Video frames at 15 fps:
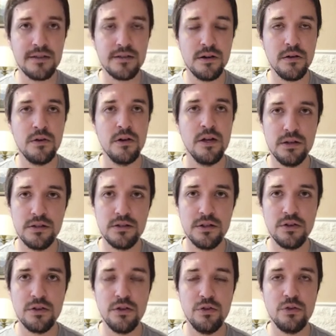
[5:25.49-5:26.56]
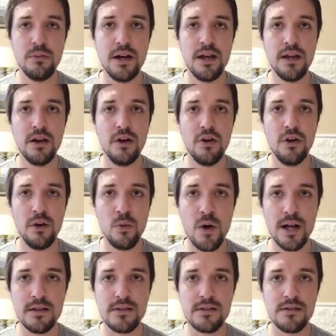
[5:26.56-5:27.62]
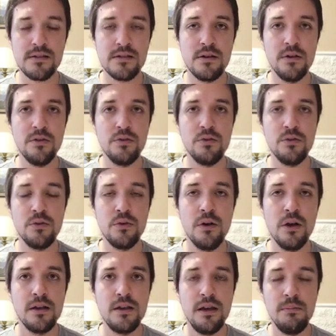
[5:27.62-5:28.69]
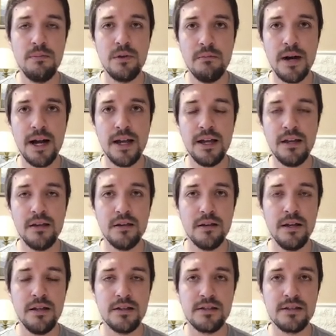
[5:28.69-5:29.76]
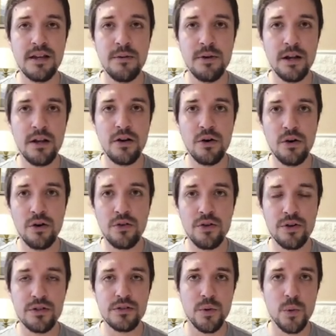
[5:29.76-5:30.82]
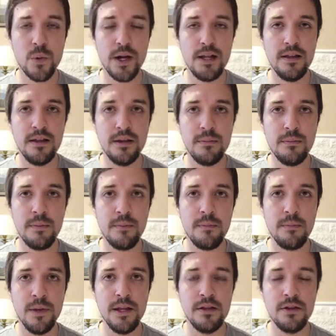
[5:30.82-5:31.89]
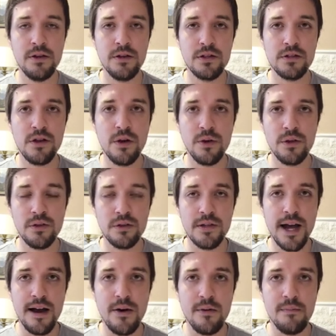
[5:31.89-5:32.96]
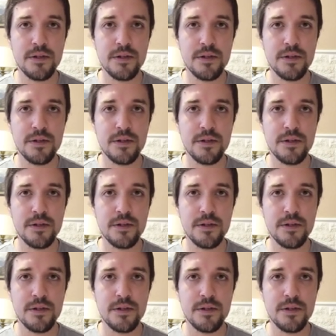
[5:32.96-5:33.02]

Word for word: So it's not going to buy only once. It's going to keep buying in several orders while the Bitcoin is going down.